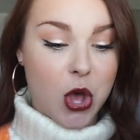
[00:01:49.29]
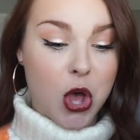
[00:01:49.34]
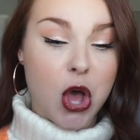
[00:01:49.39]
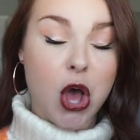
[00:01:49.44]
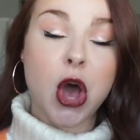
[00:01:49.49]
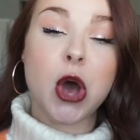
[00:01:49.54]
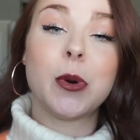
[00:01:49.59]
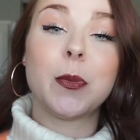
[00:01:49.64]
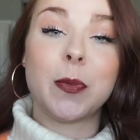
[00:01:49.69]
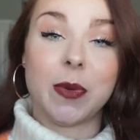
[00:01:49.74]

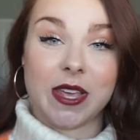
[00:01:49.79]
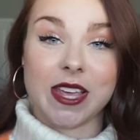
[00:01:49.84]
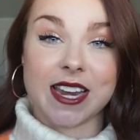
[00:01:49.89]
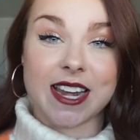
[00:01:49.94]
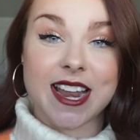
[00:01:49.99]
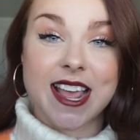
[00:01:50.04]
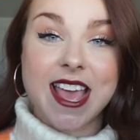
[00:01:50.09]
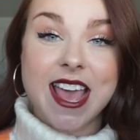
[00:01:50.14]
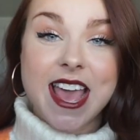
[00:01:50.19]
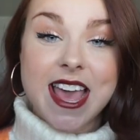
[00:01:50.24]

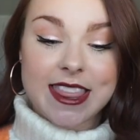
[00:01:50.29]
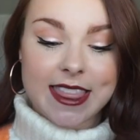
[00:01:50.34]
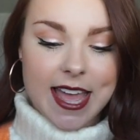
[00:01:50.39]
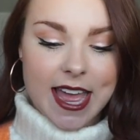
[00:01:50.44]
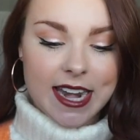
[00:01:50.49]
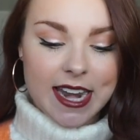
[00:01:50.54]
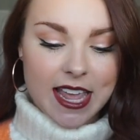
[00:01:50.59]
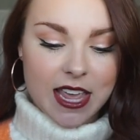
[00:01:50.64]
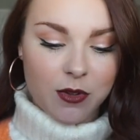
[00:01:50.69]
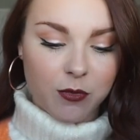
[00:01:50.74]
hoping
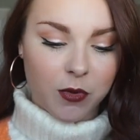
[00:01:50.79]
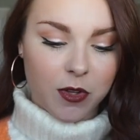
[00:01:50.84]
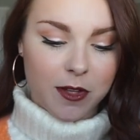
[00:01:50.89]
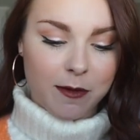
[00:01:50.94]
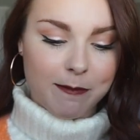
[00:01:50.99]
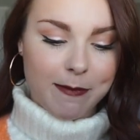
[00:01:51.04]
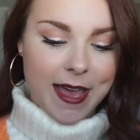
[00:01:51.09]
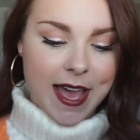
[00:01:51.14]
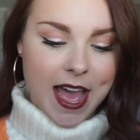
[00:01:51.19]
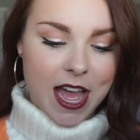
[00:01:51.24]
that it
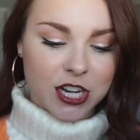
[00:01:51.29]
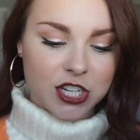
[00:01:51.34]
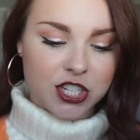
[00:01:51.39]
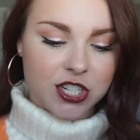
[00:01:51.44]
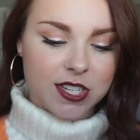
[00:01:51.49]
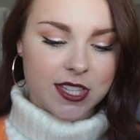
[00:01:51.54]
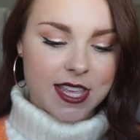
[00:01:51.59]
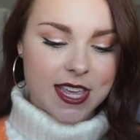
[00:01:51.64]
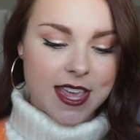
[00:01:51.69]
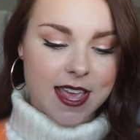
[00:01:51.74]
will
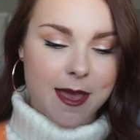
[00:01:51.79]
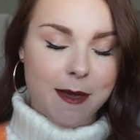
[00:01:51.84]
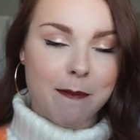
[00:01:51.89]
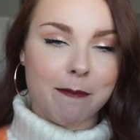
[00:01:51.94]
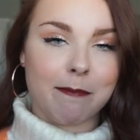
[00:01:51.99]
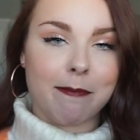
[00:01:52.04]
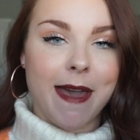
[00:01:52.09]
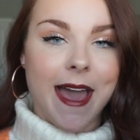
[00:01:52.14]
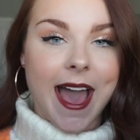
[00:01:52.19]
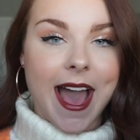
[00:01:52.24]
match the
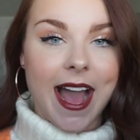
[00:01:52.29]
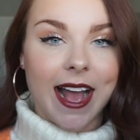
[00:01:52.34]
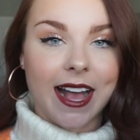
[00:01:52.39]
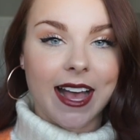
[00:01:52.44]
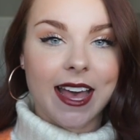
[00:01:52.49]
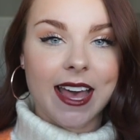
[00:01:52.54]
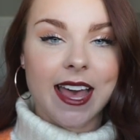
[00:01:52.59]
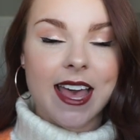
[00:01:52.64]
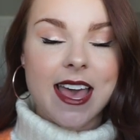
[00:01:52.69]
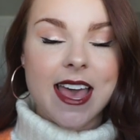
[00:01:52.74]

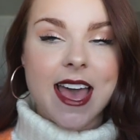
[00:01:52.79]
MAC